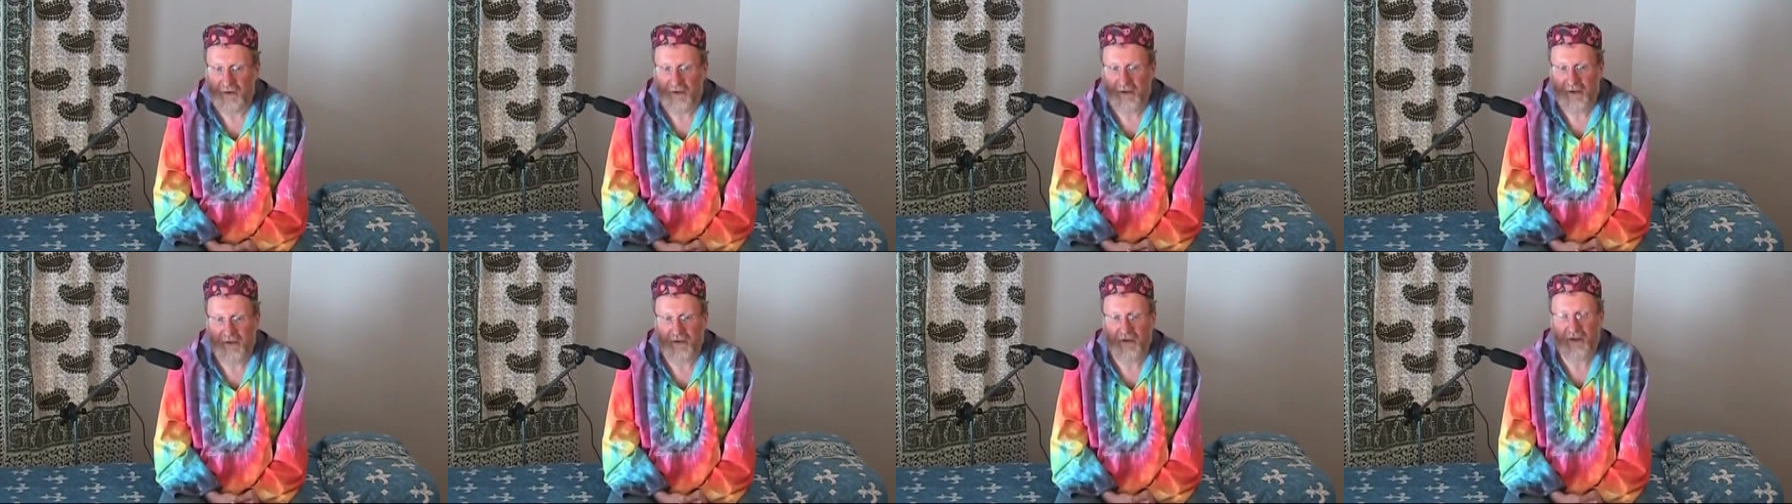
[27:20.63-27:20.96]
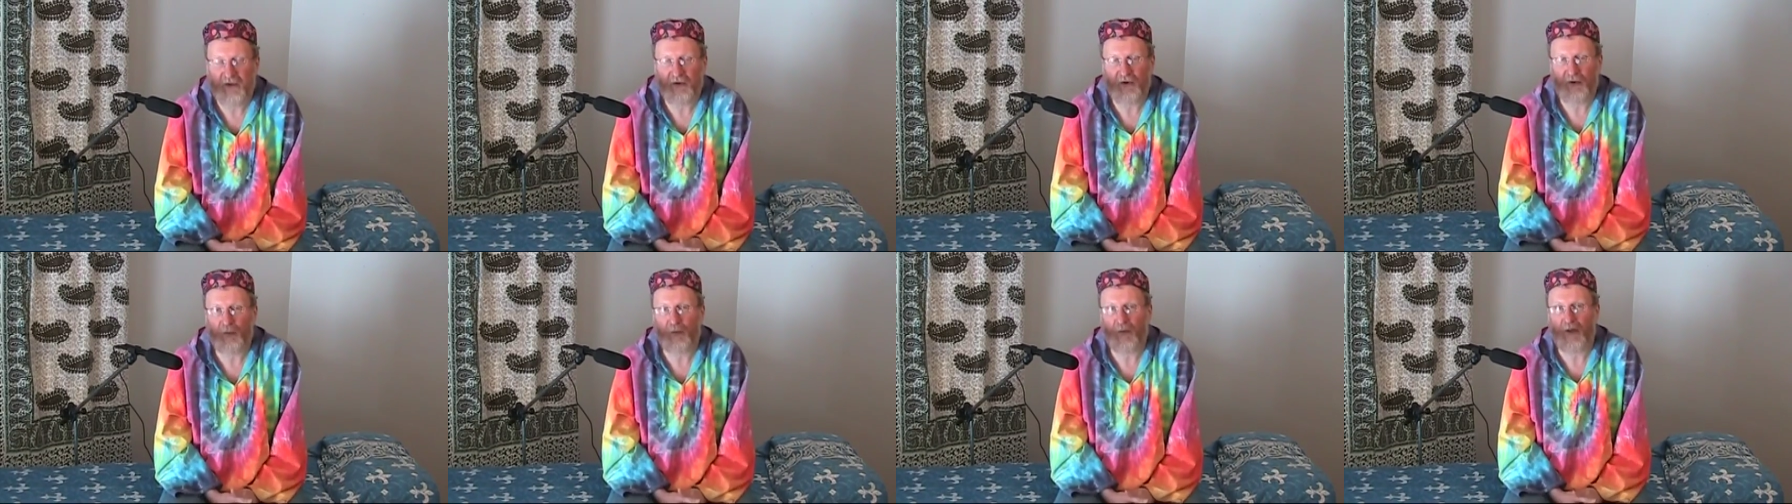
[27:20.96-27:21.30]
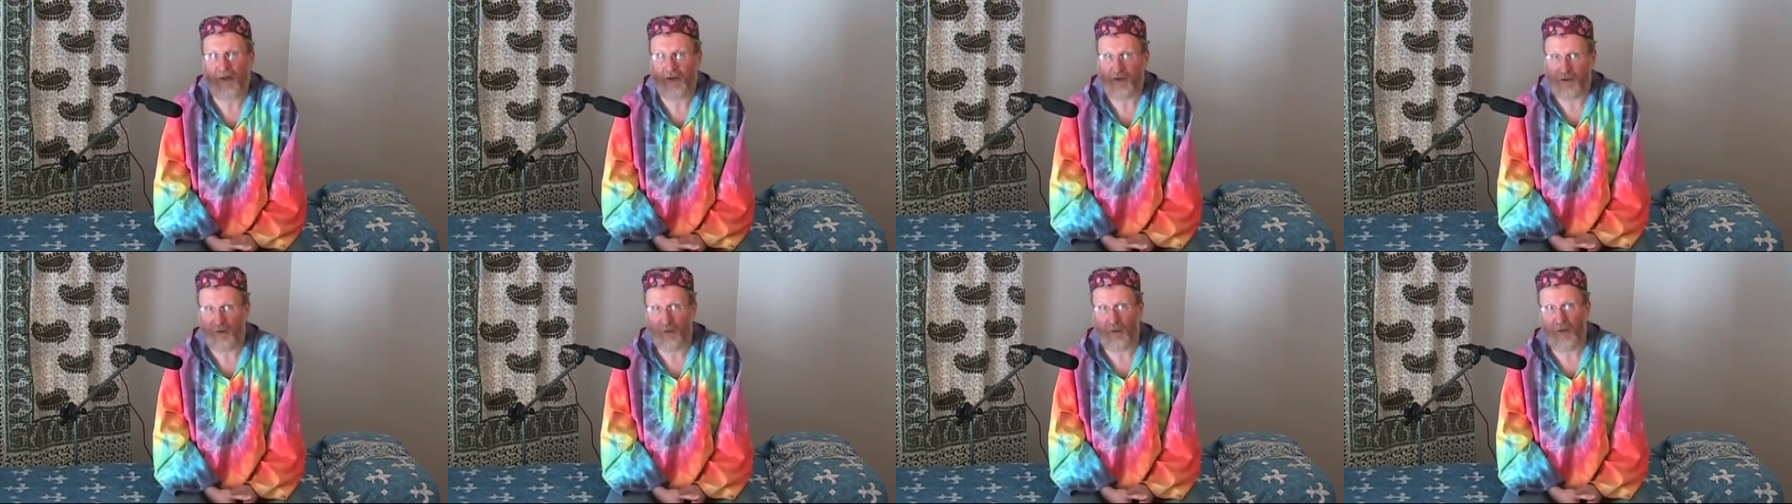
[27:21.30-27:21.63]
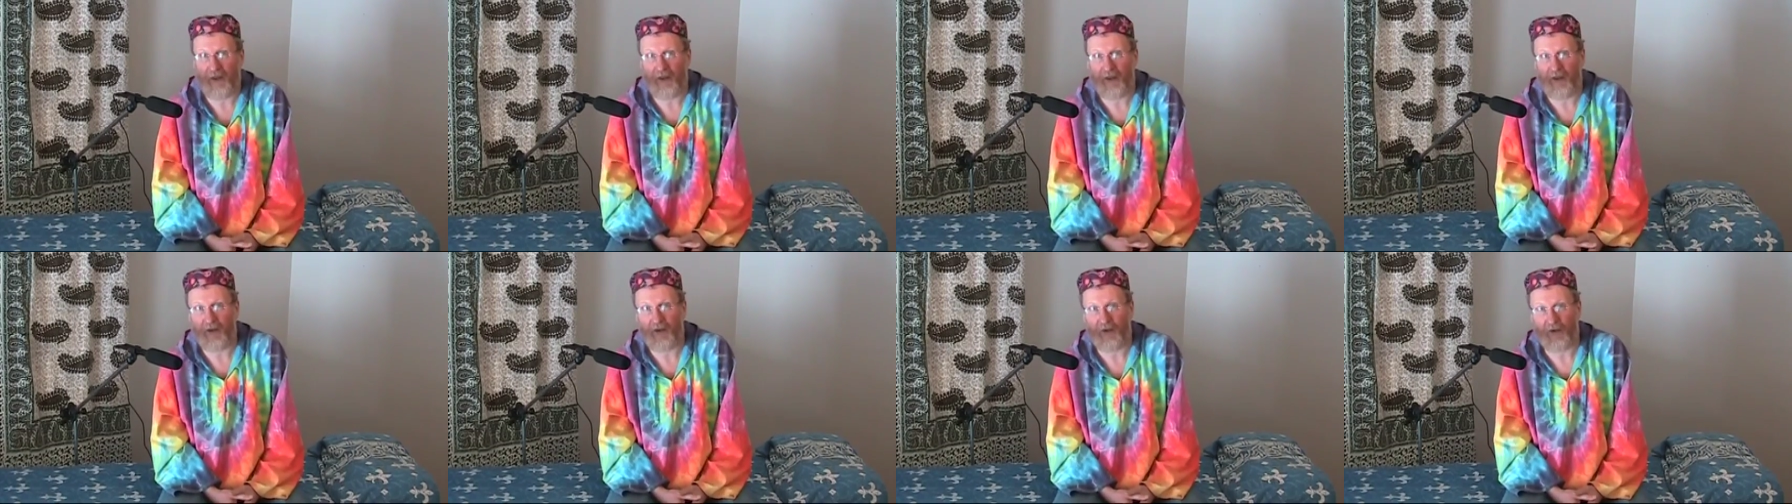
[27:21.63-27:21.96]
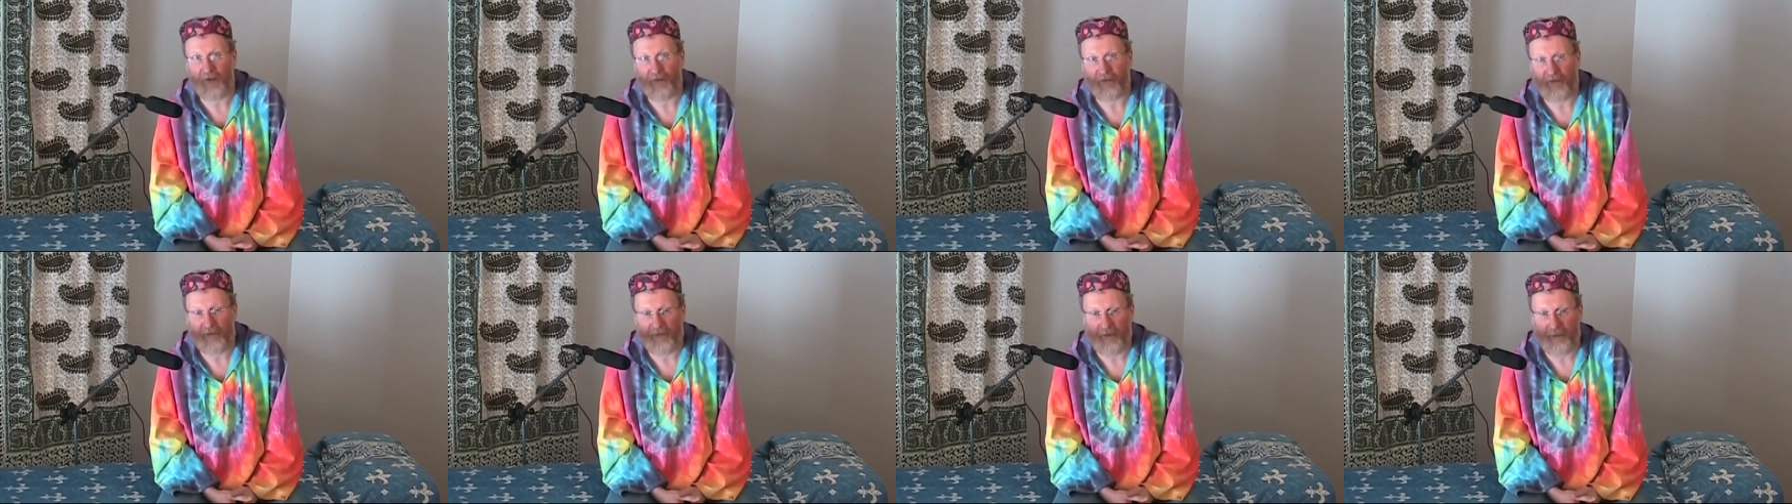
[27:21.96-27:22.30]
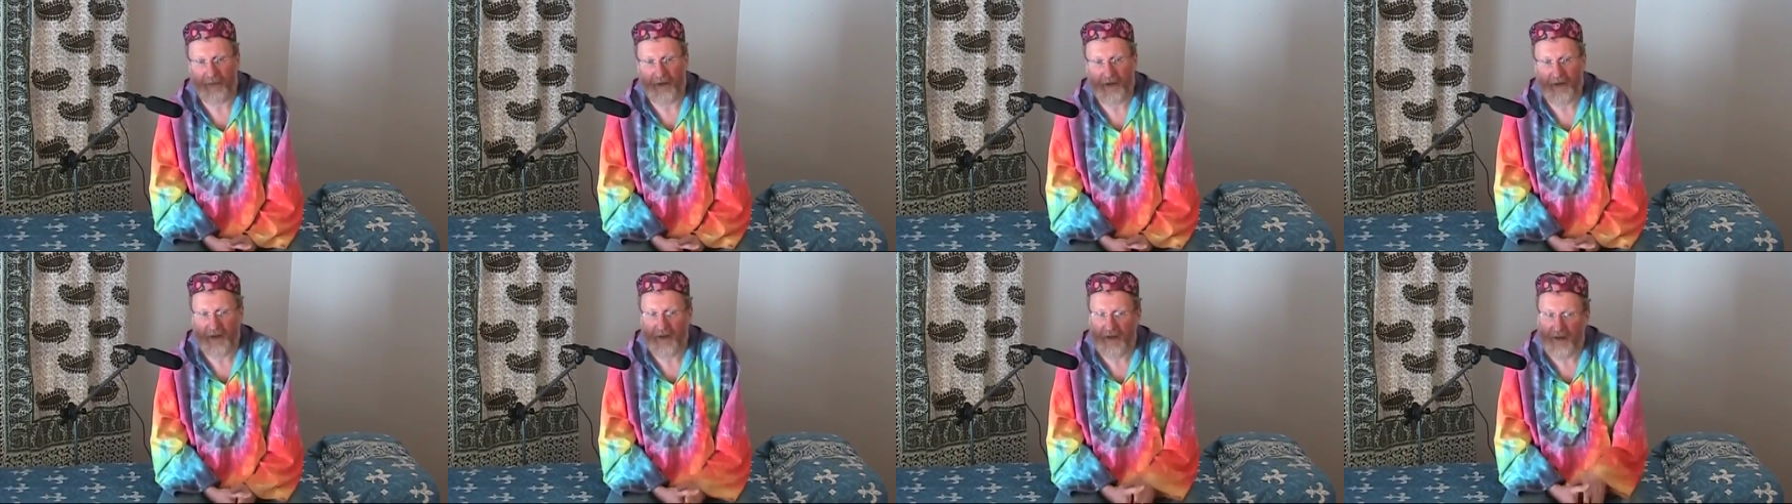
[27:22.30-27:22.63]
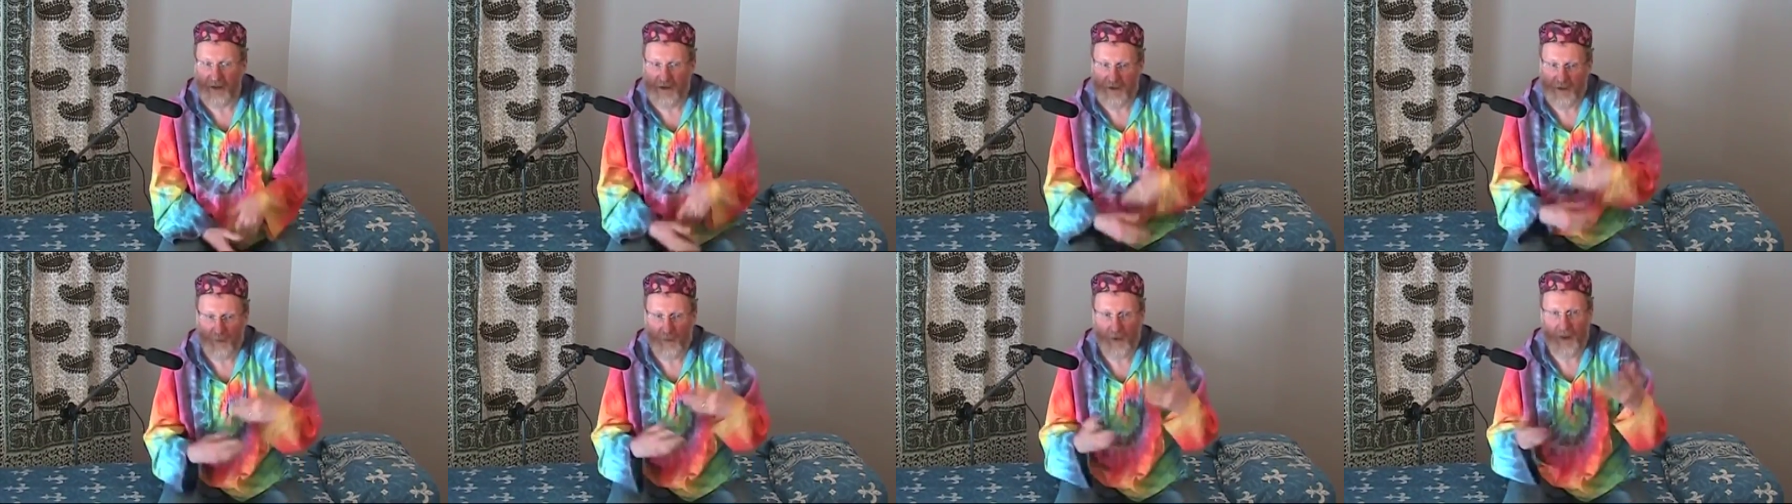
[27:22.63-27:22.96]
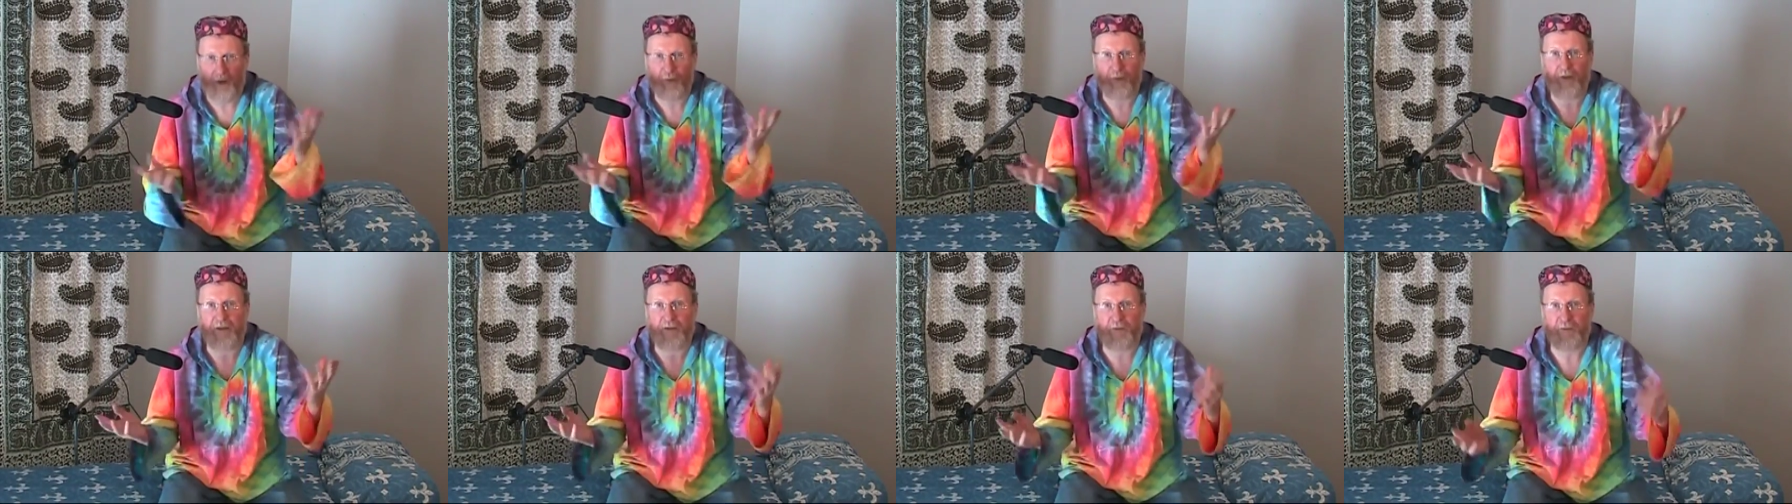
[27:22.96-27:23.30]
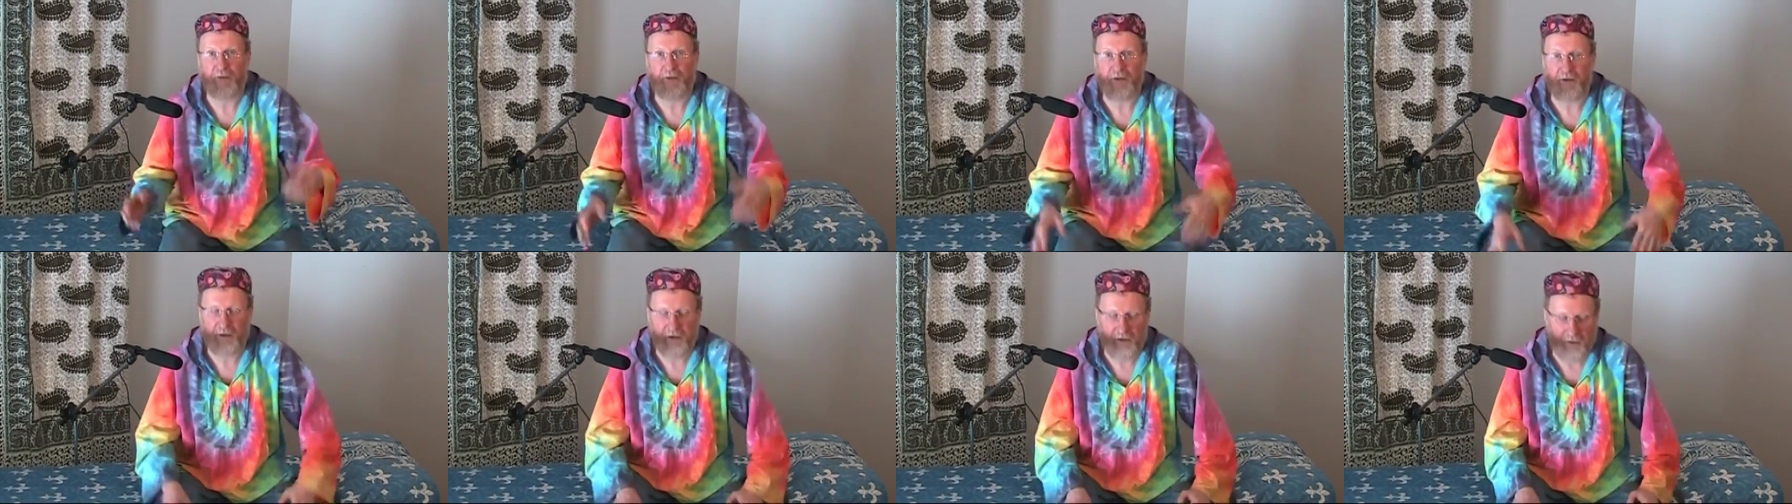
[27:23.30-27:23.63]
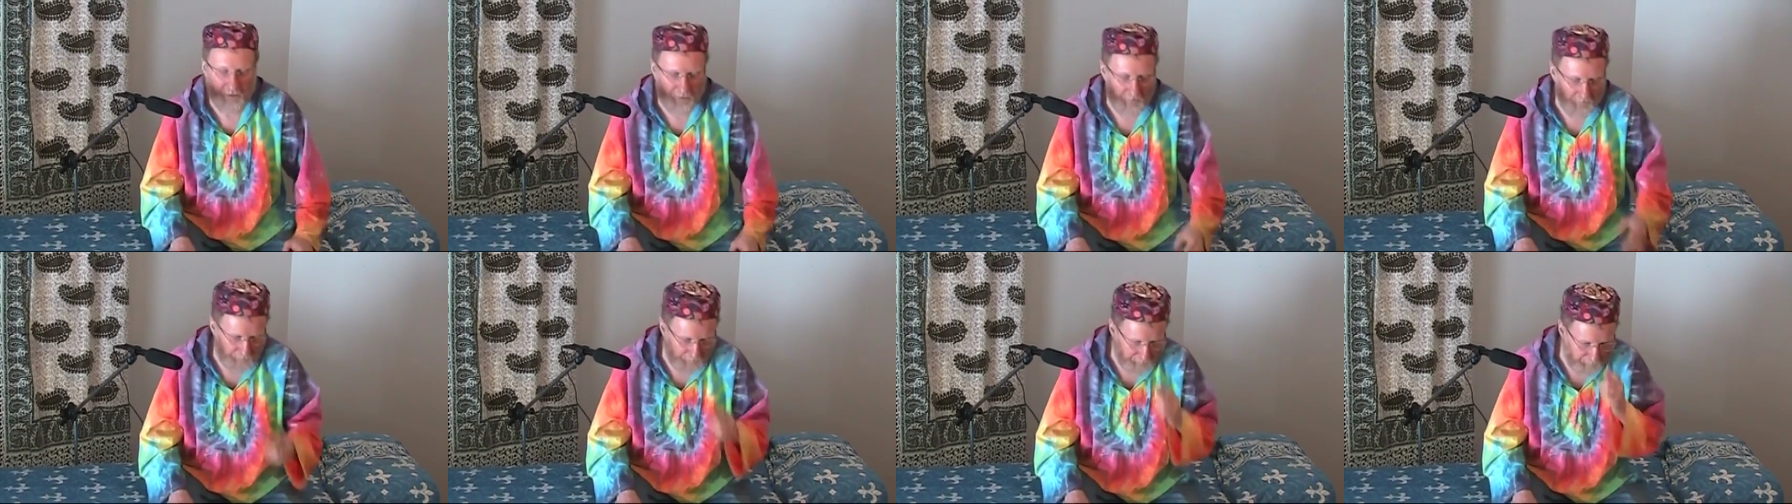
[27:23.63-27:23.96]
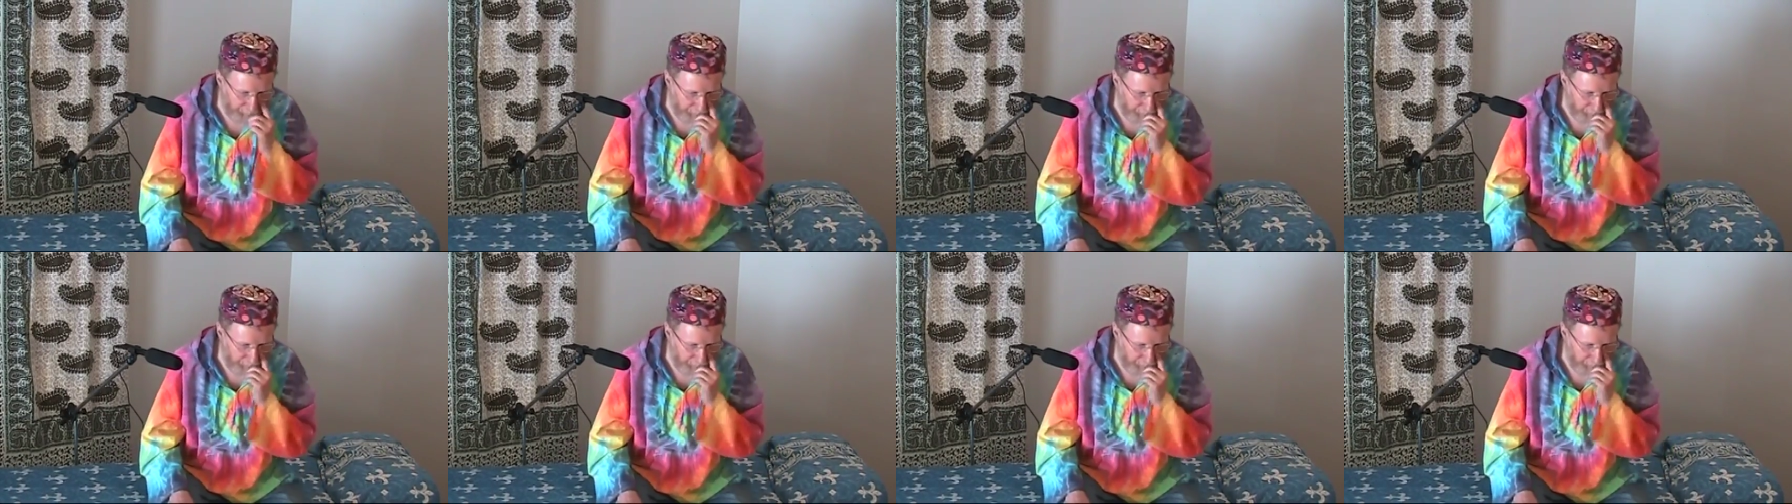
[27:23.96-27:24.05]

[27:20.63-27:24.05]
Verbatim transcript: And that requires awakening of everybody, that's why we're speaking here.